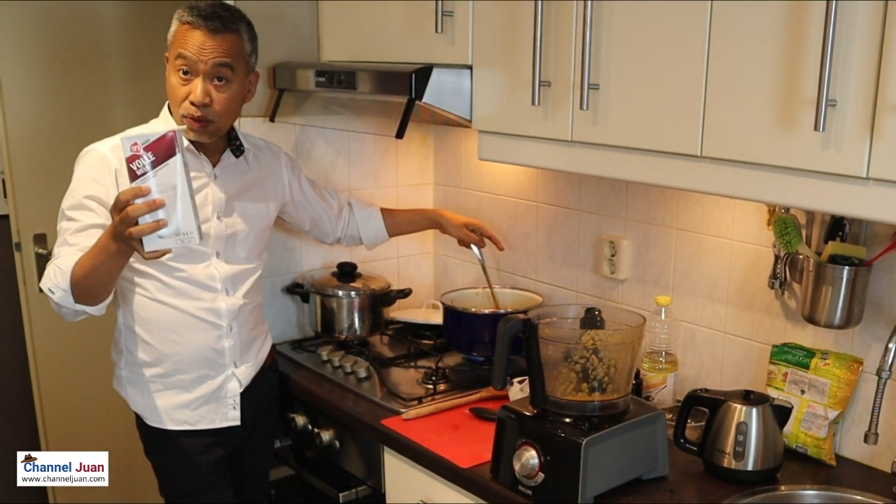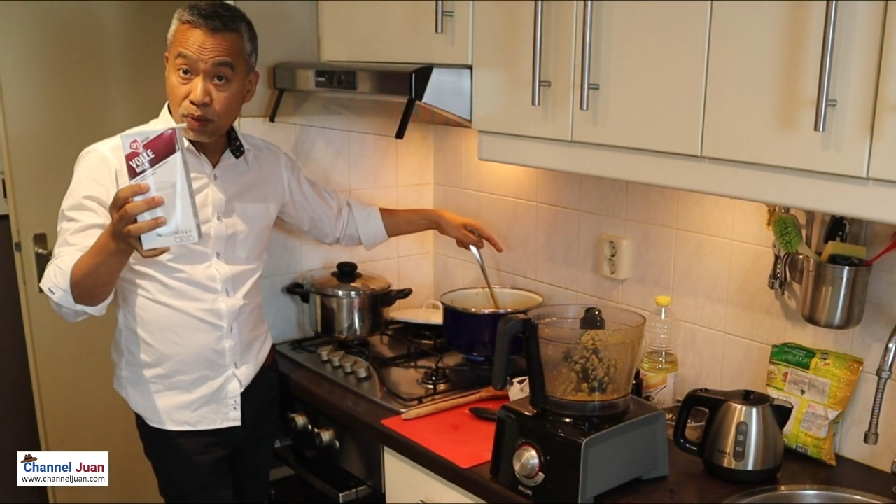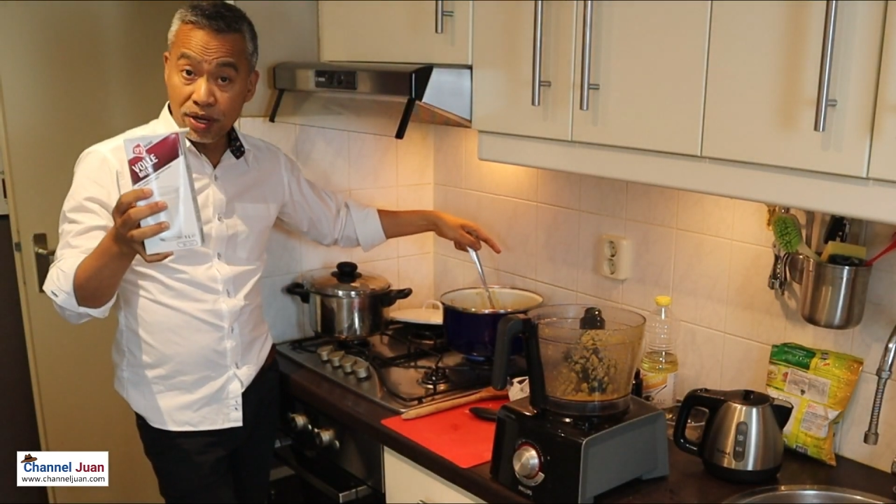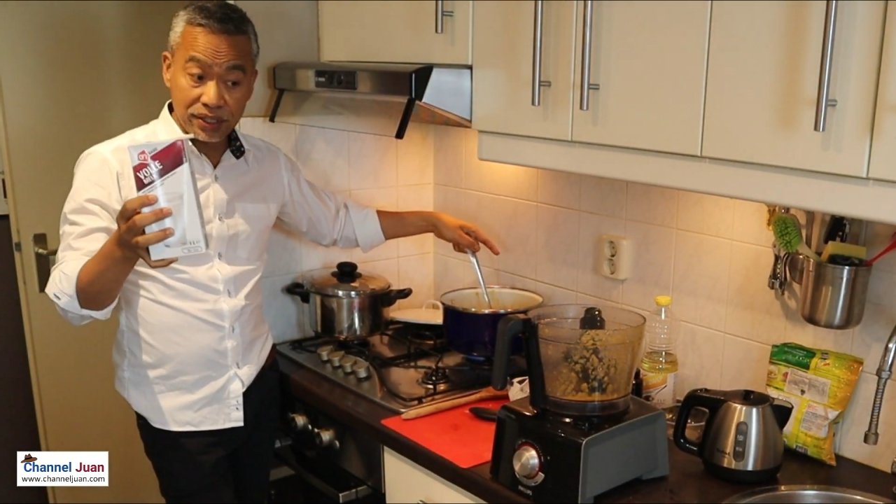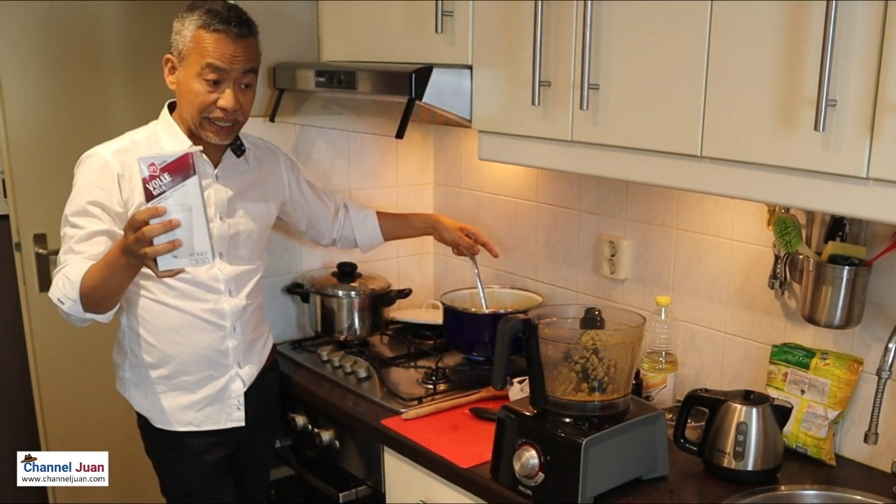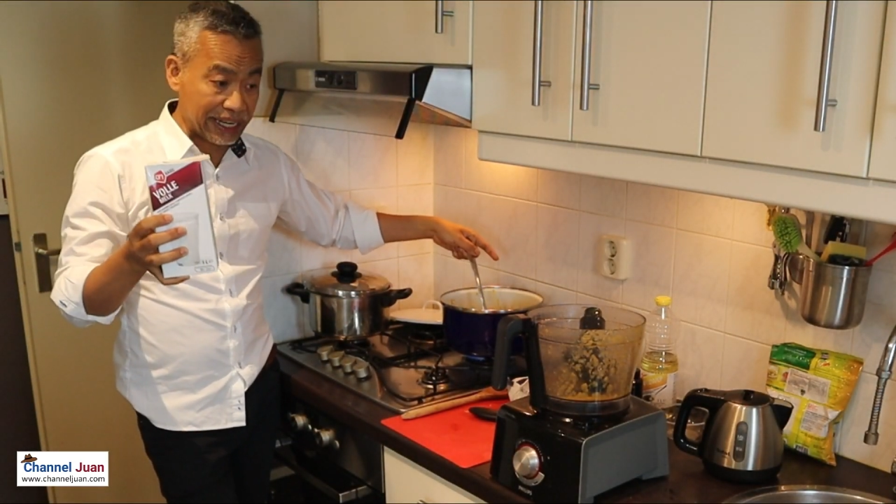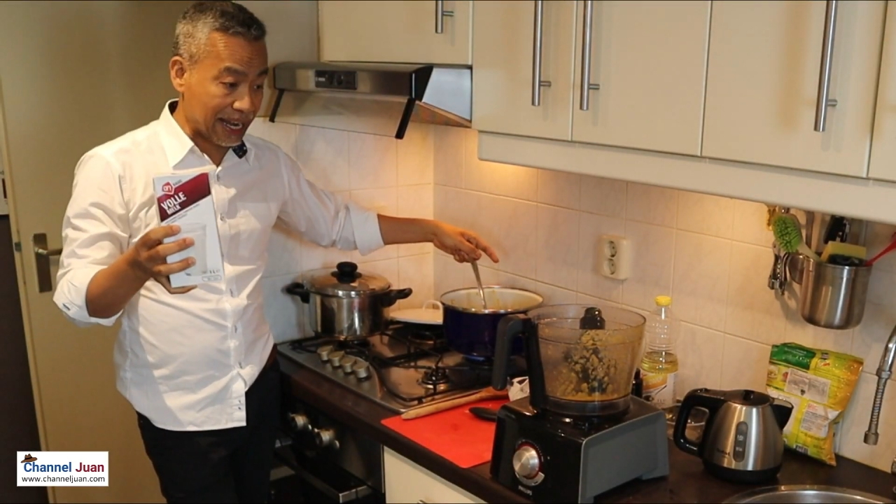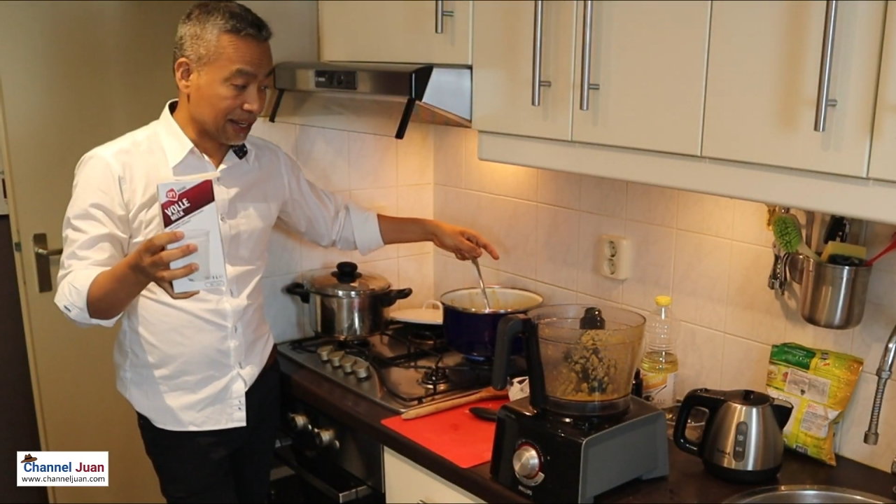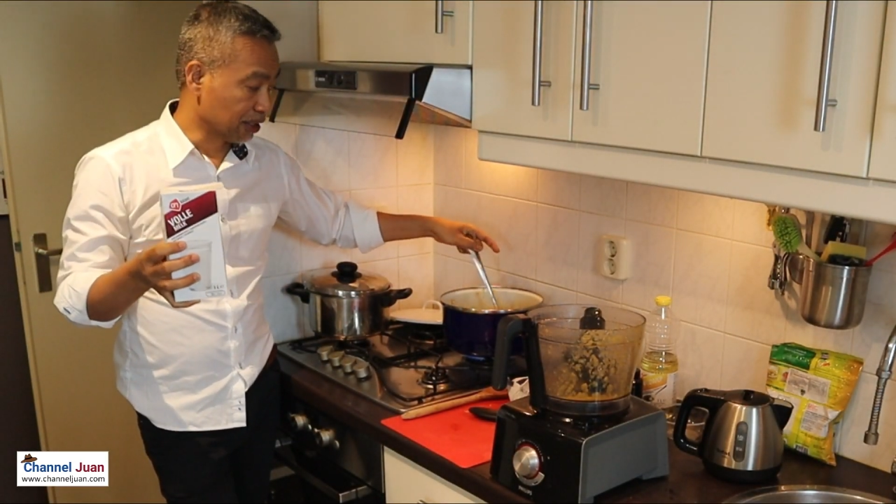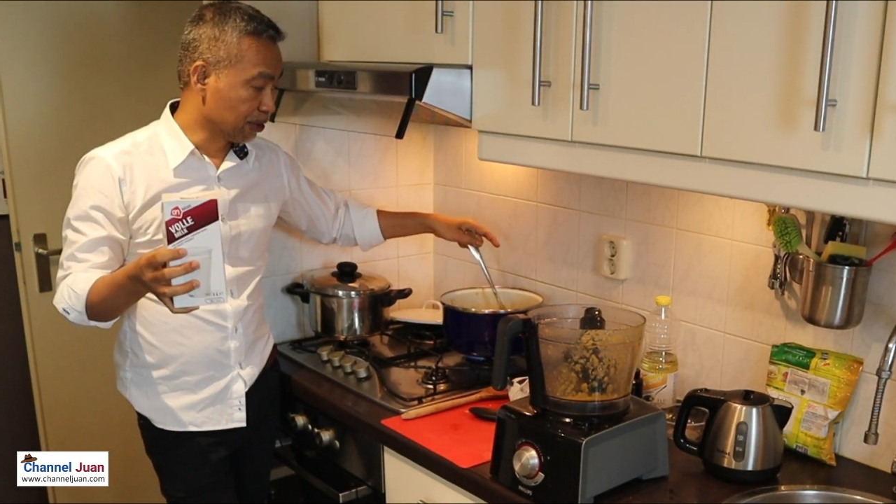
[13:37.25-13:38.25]
once I
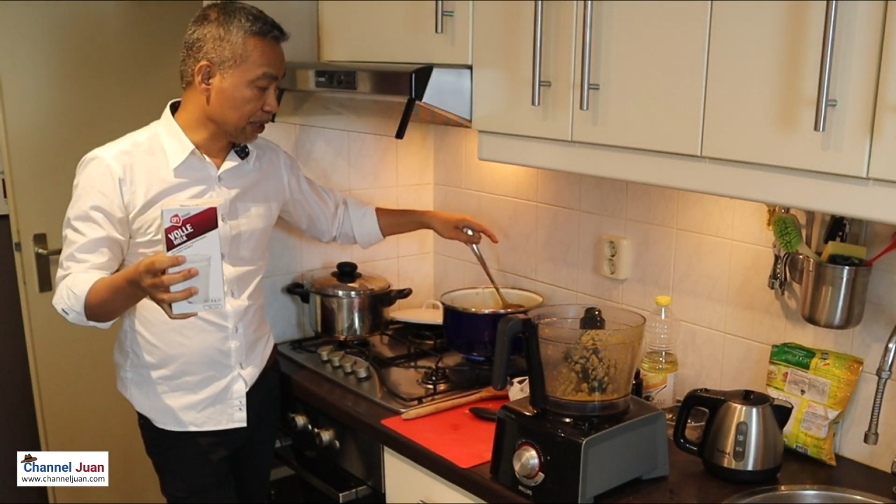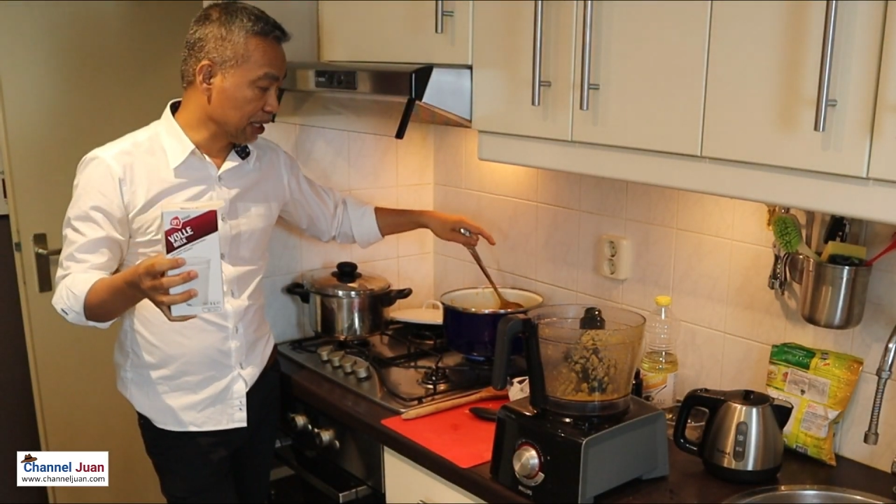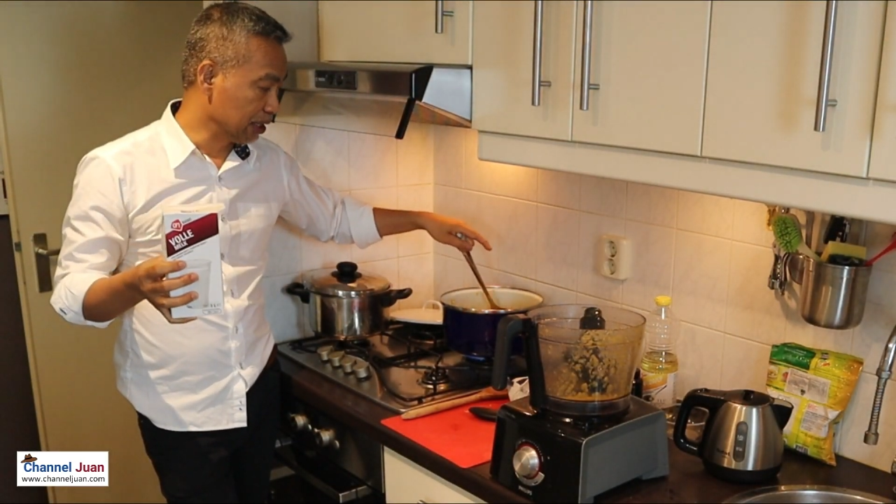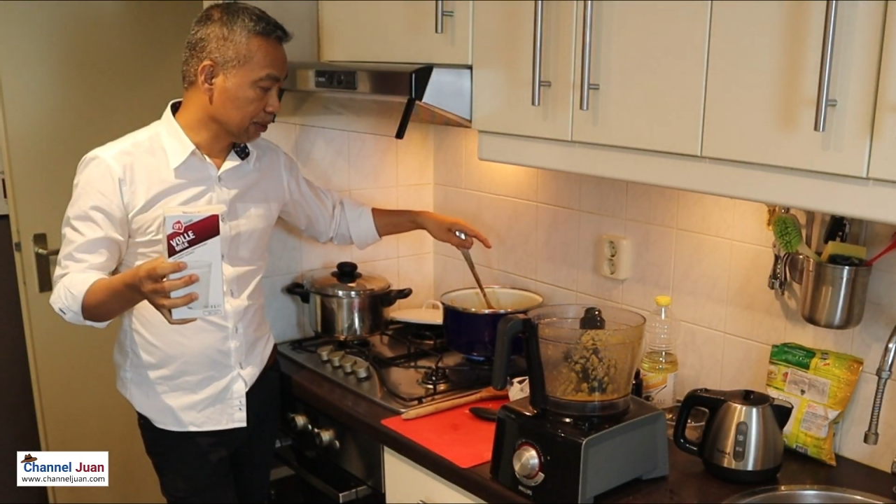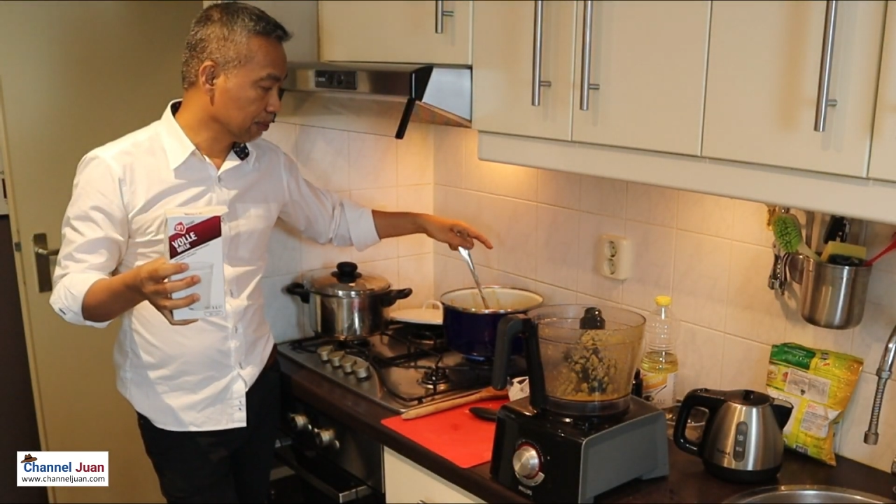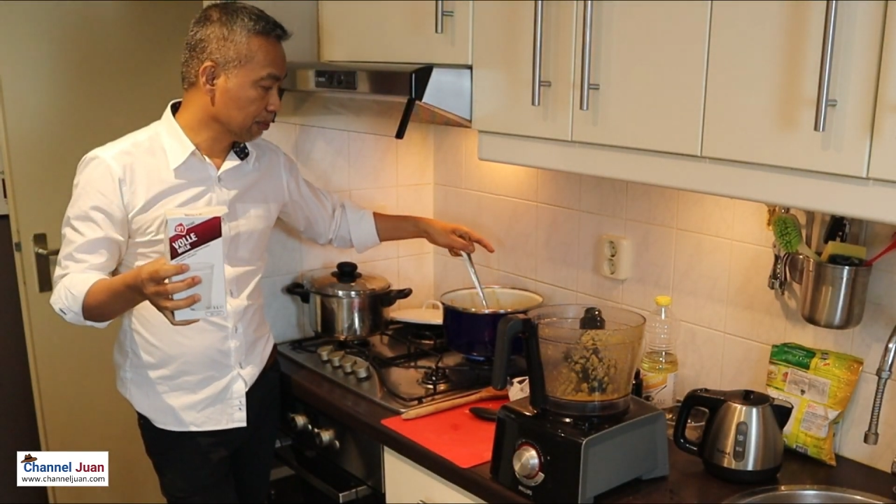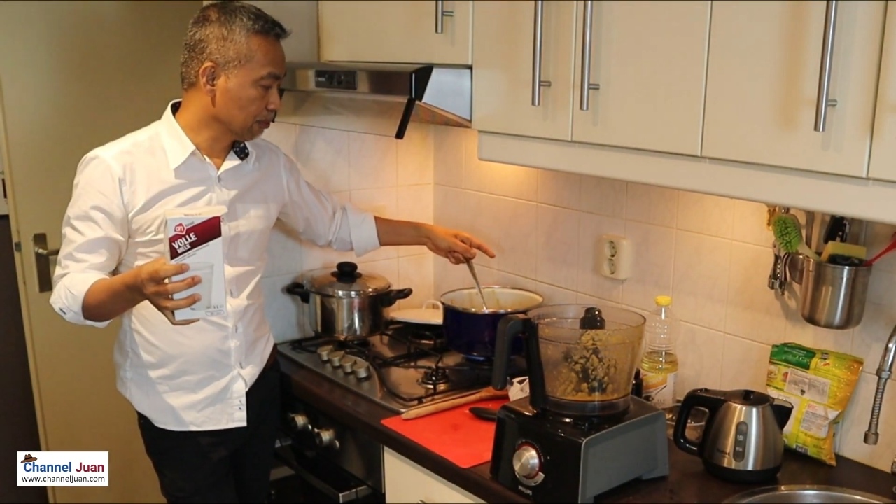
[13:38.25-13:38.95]
add the cream,